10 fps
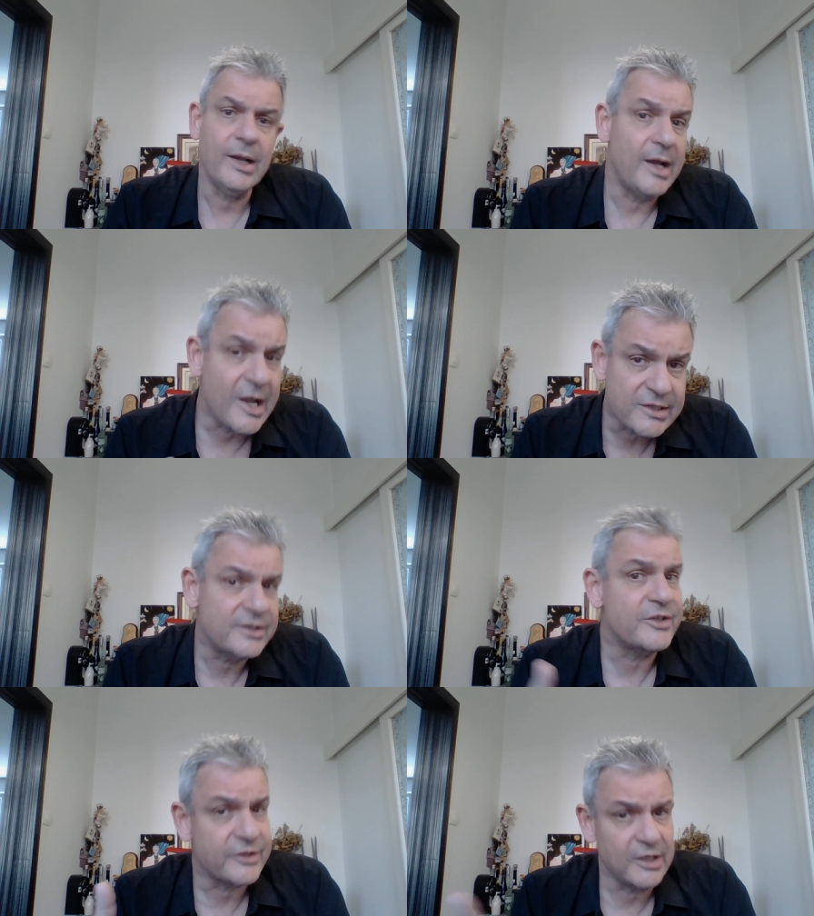as
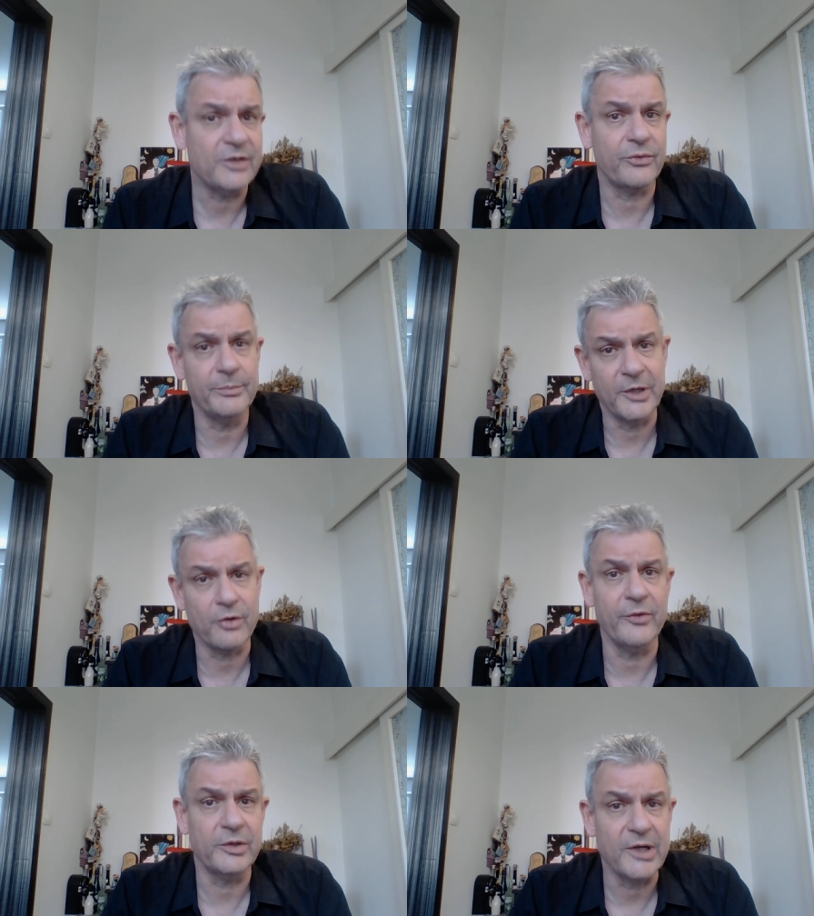distinct from the
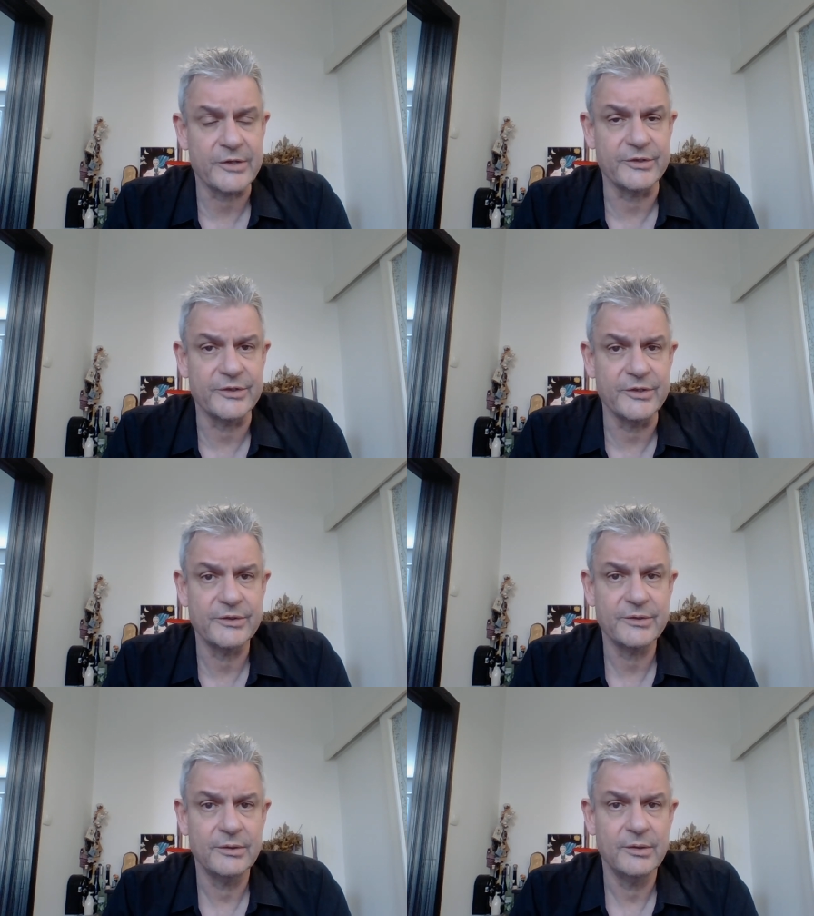covert narcissist,
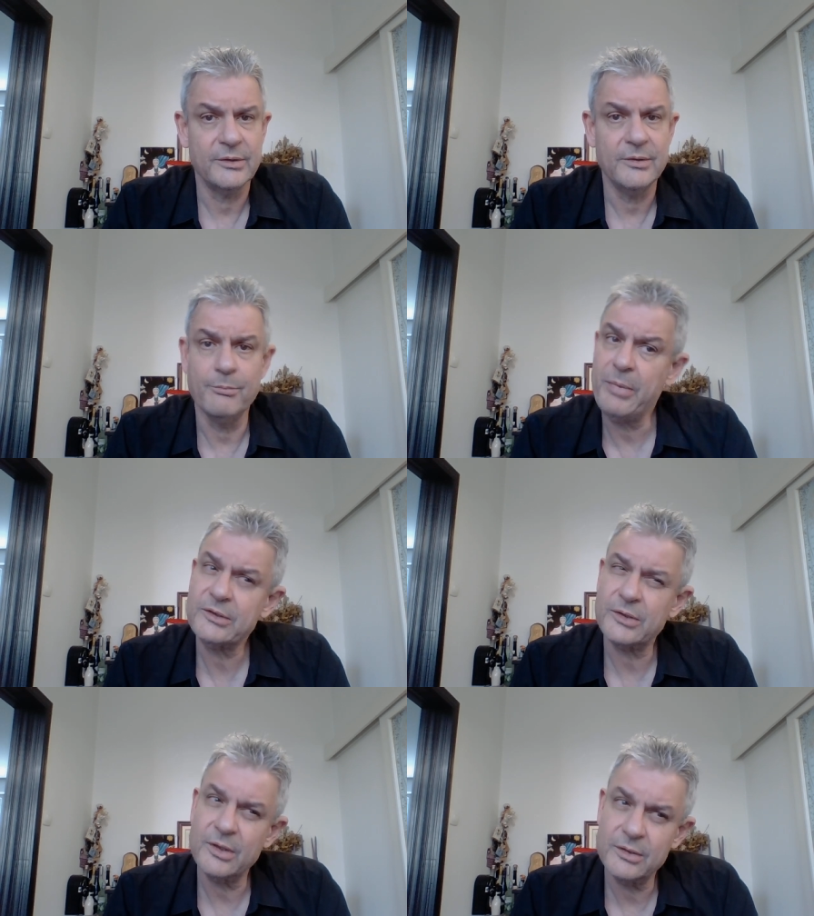
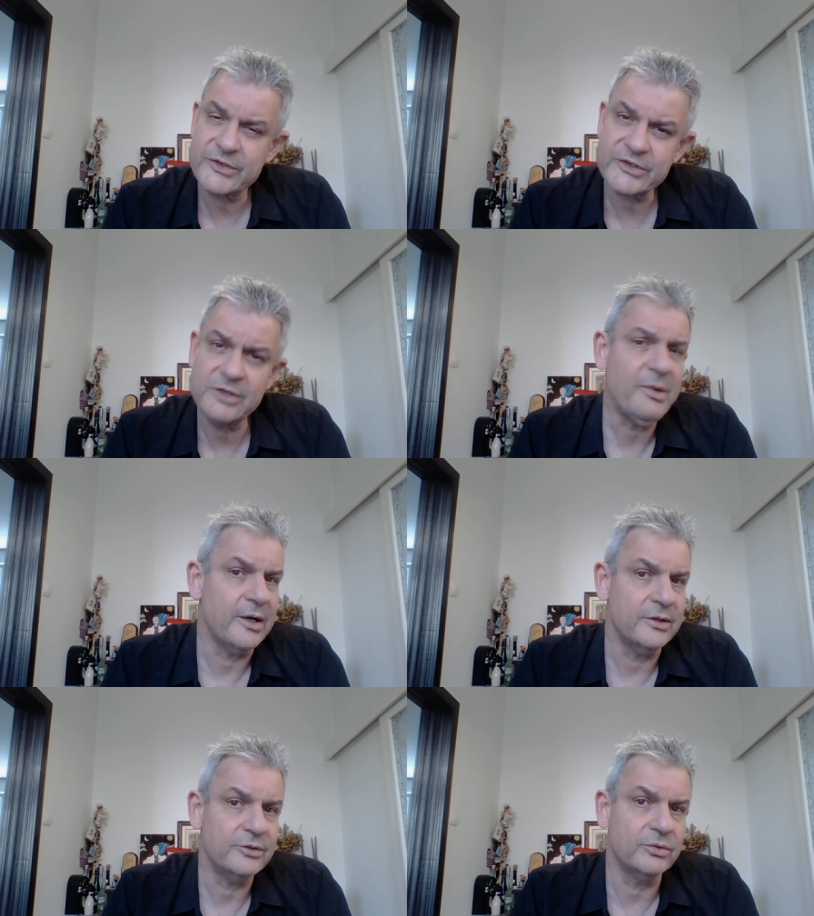but
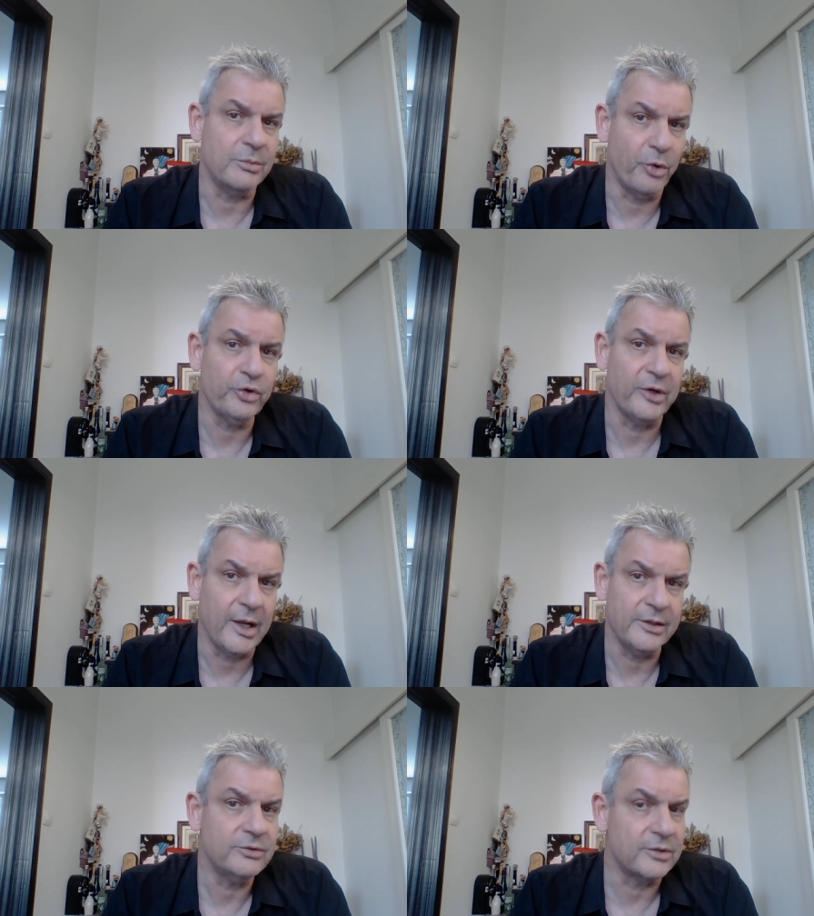similar to the
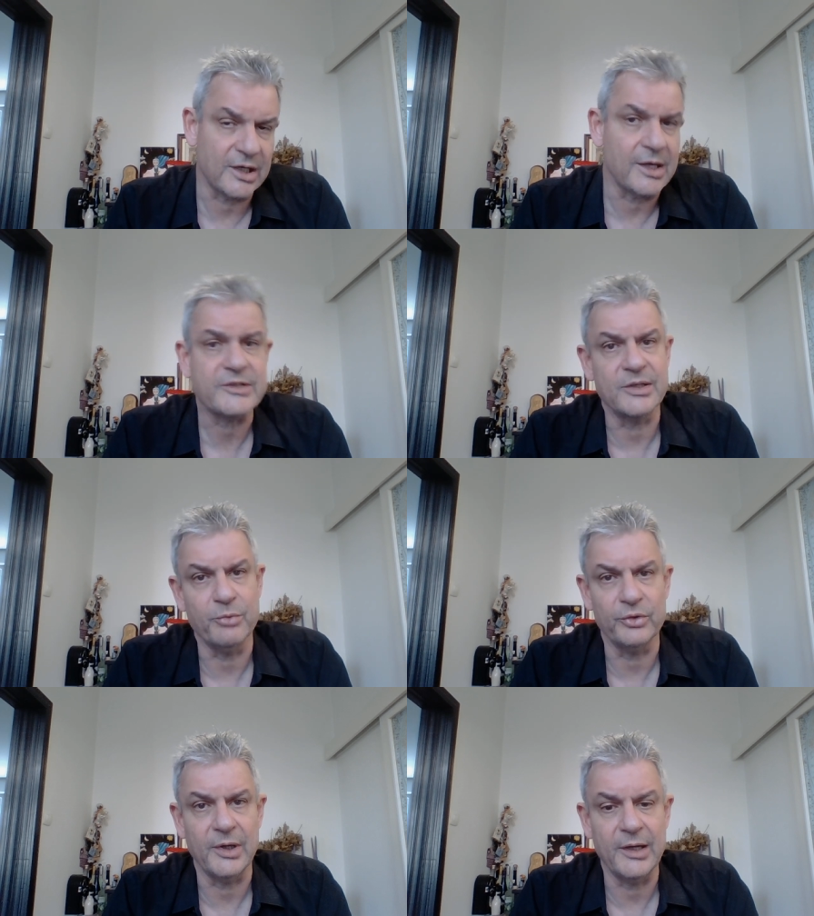borderline, to the classic
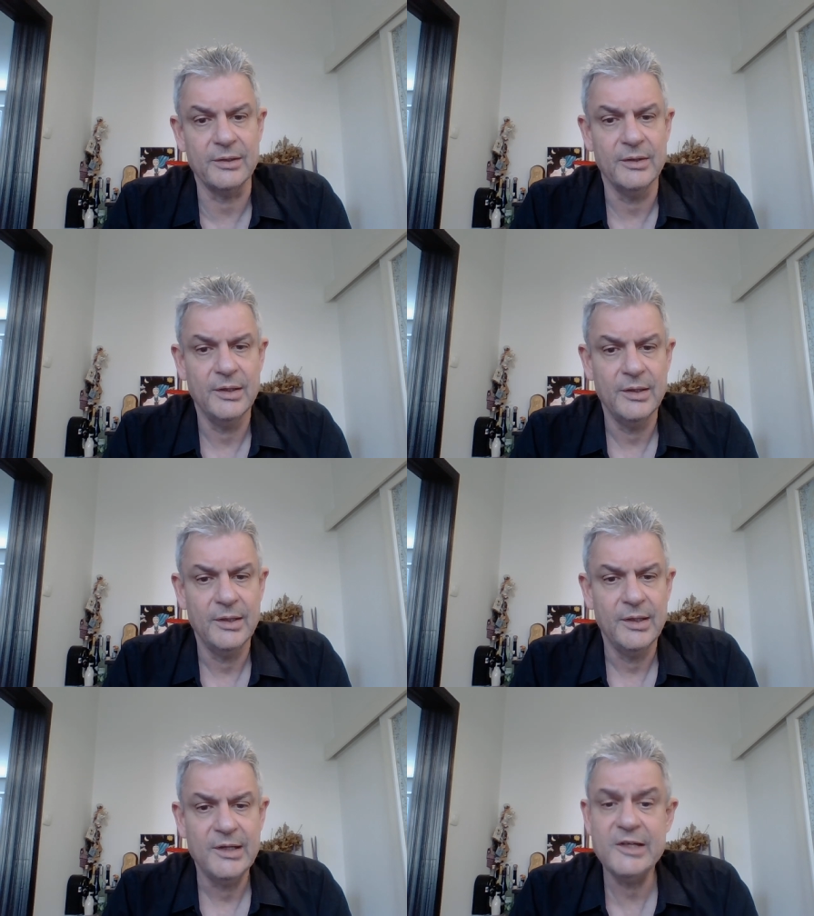borderline,
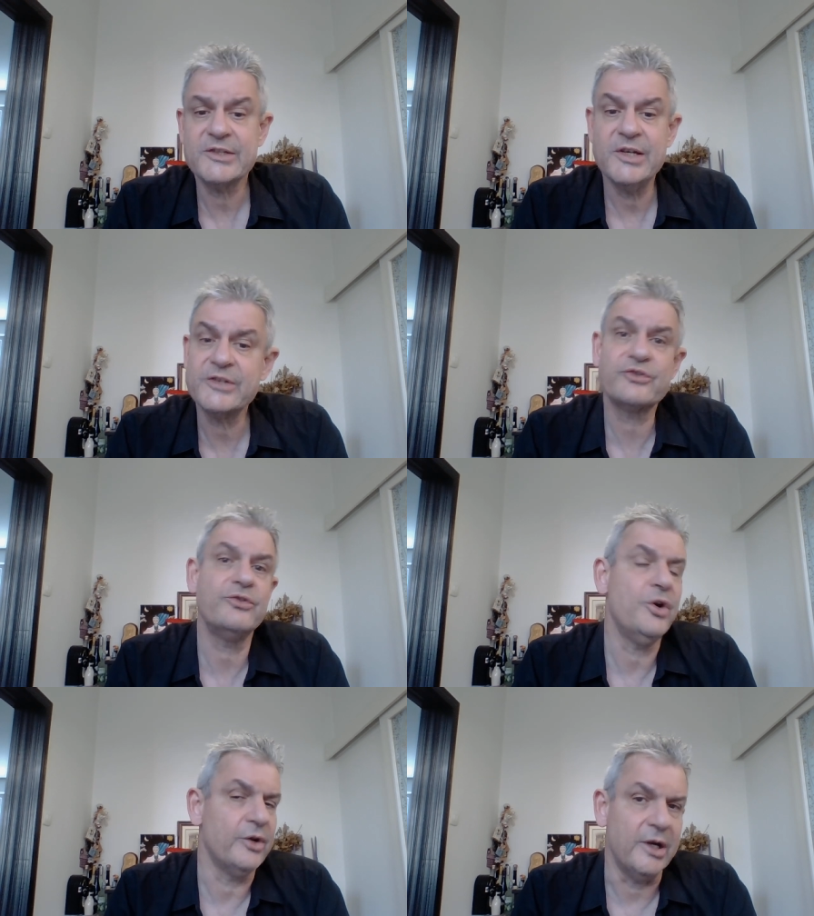is
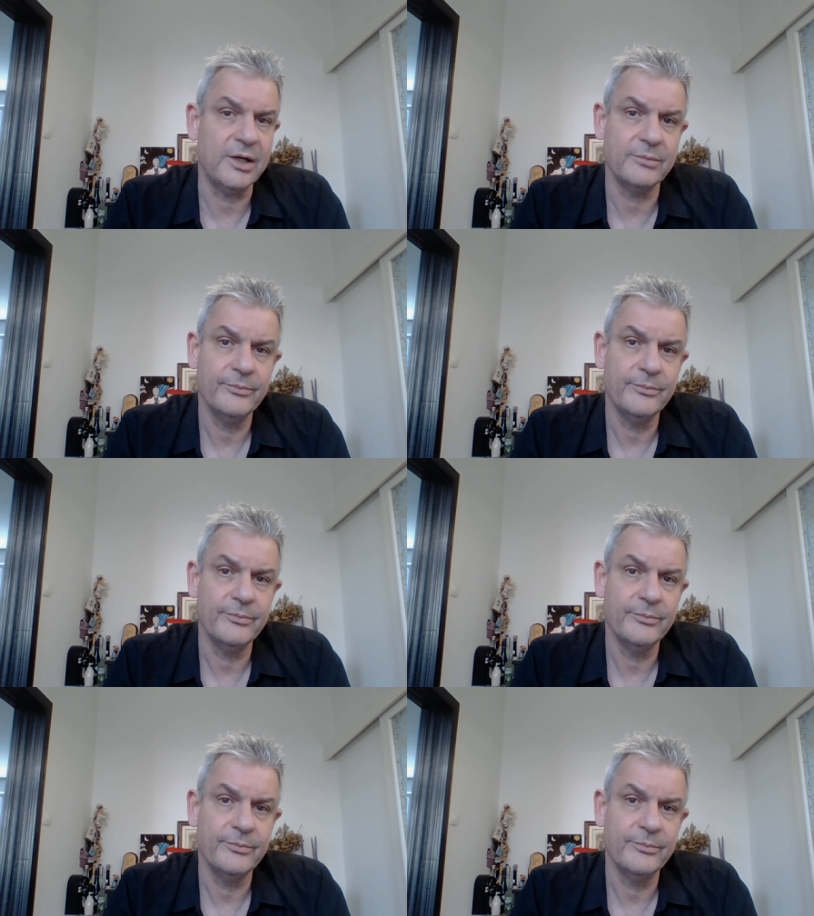histrionic,